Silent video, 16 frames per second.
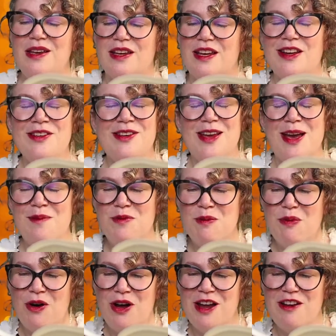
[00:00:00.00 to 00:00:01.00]
In came the
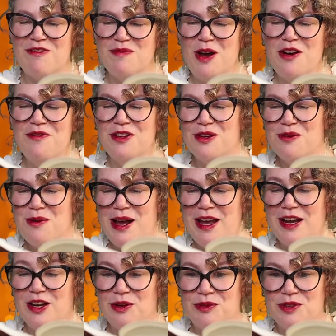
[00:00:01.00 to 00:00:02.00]
boy from over the
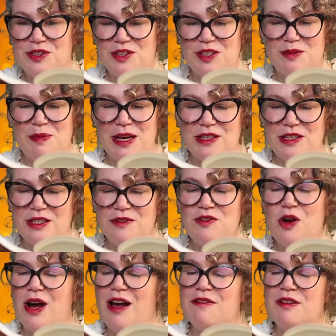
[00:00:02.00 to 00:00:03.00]
way, who was suspected of
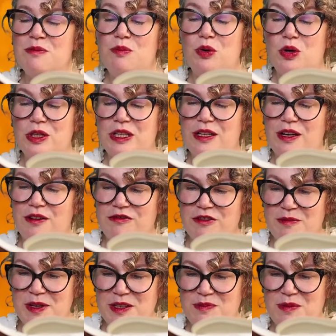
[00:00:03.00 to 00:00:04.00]
not having board enough from
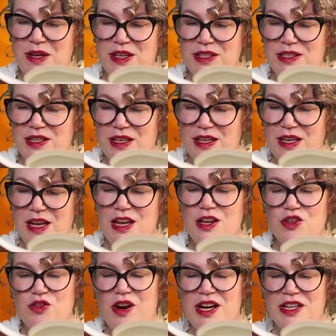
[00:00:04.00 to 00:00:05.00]
his master,
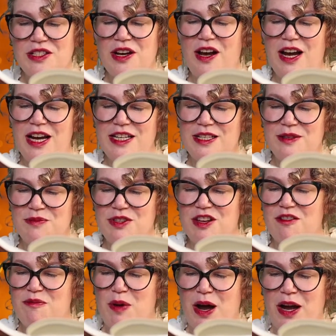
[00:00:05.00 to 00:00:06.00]
trying to hide
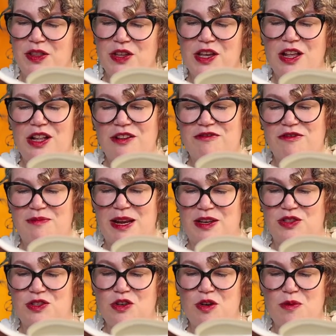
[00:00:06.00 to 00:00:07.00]
himself behind the girl from
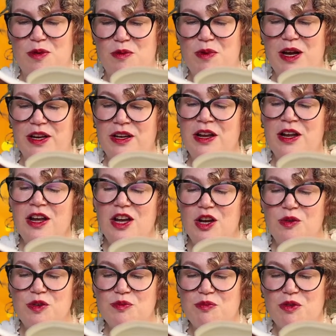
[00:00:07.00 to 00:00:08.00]
next door but one, who
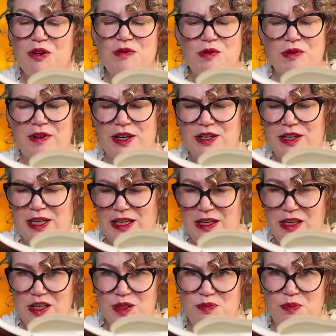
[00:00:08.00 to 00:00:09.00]
was proved to have had her
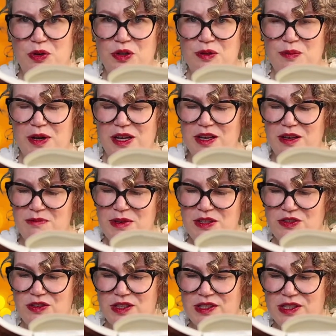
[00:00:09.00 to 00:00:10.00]
ears pulled by her
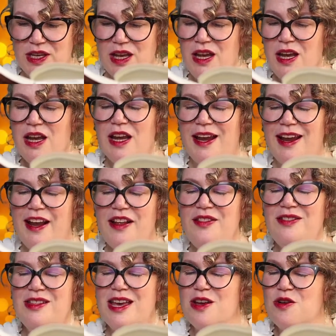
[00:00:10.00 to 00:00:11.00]
mistress.
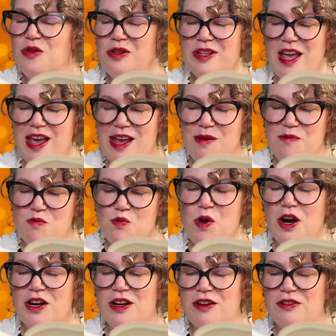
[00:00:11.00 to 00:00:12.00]
In they all came,
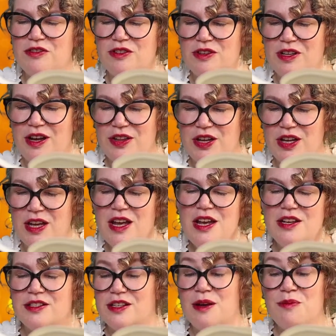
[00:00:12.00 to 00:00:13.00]
one after another,
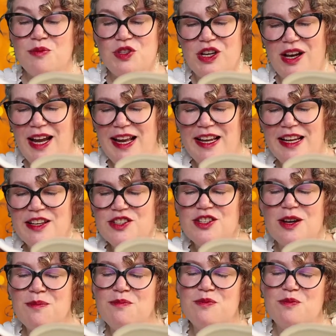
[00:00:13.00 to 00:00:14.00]
some shyly,
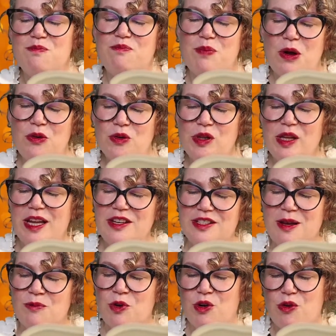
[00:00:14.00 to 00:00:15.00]
some boldly,
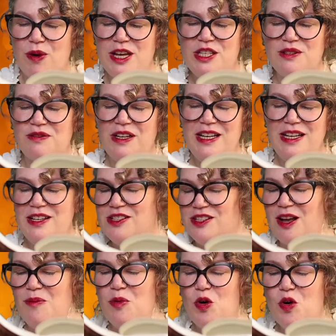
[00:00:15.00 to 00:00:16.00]
some gracefully,
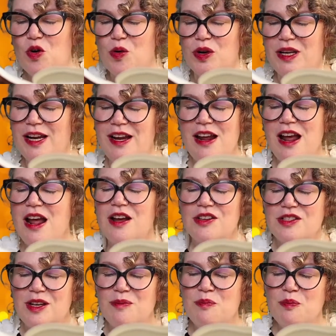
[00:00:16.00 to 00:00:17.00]
some awkwardly,
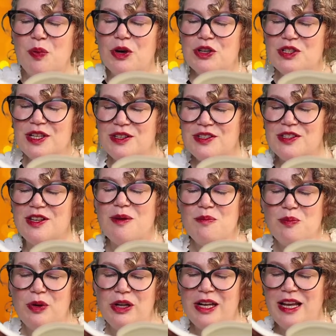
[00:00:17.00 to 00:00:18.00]
some pushing, some
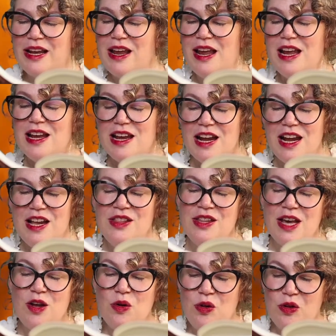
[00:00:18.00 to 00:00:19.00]
pulling. In
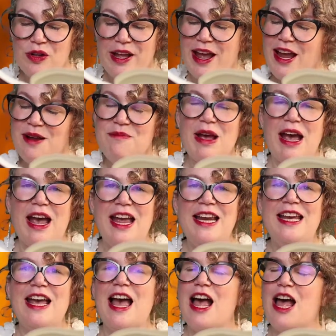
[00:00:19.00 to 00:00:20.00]
they all came,
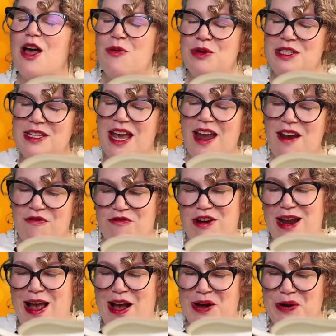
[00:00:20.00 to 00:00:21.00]
anyhow and
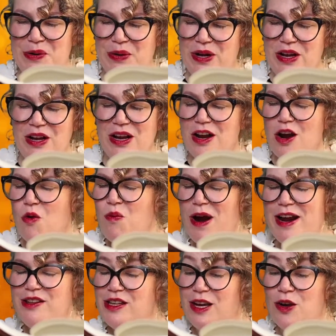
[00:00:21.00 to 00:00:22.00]
everyhow.
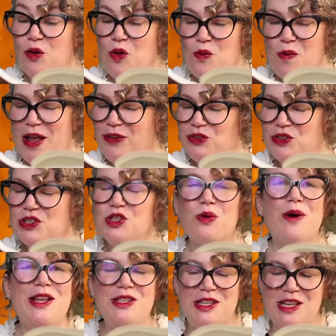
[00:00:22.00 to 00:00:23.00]
Away they all went,
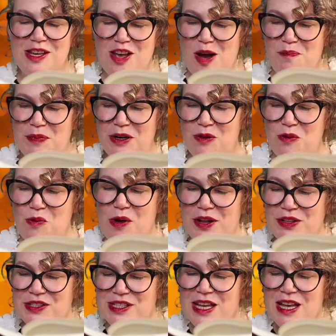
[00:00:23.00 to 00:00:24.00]
20 couple at
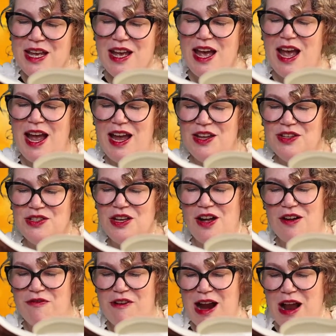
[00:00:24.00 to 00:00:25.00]
once, hands
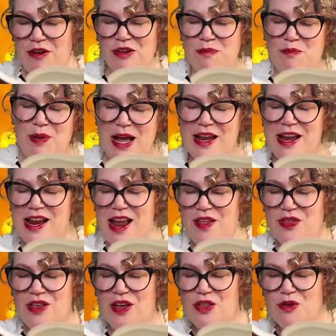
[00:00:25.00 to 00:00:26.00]
half round and back again
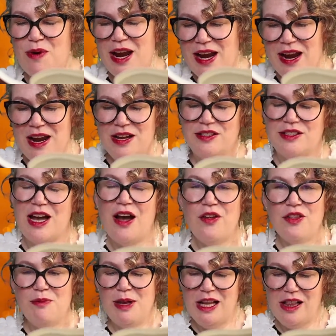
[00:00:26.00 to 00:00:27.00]
the other way, down
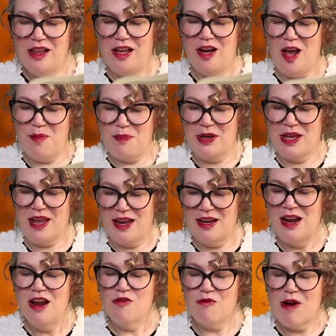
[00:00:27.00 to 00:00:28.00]
the middle and up again,
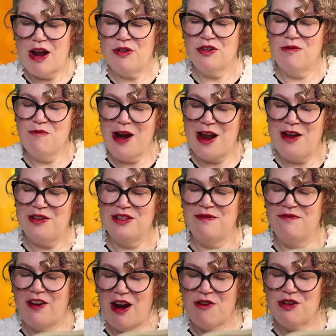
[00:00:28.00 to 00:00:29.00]
round and round in
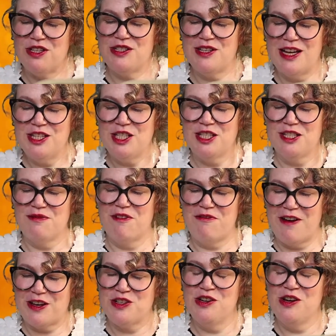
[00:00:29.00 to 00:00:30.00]
various stages of
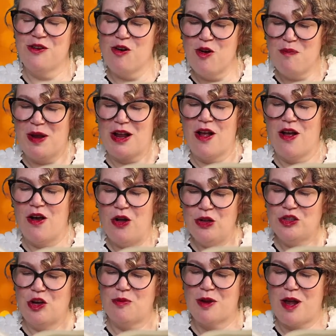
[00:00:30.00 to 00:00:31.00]
affectionate grouping,
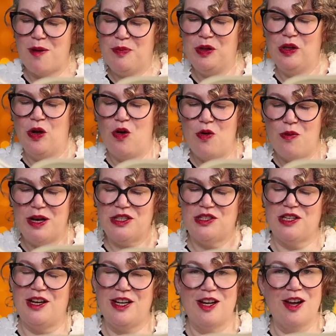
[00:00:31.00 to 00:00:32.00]
old top couple always
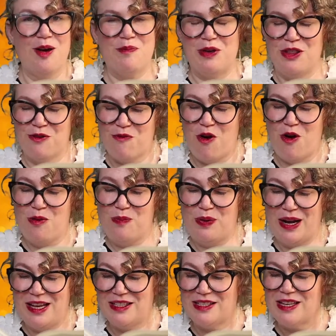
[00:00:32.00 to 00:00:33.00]
turning up in the wrong
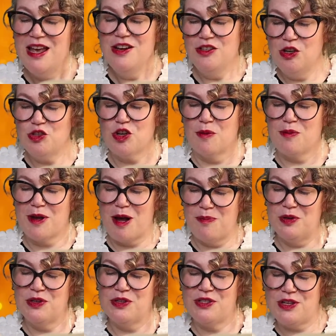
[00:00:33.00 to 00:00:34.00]
place, new top
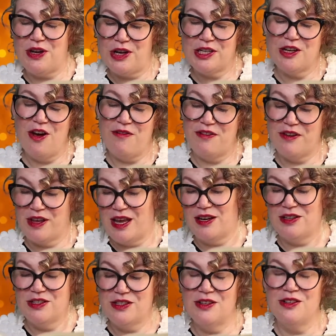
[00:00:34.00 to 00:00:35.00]
couple starting off again
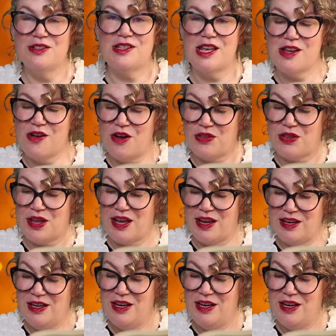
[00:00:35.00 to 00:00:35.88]
as soon as they got there,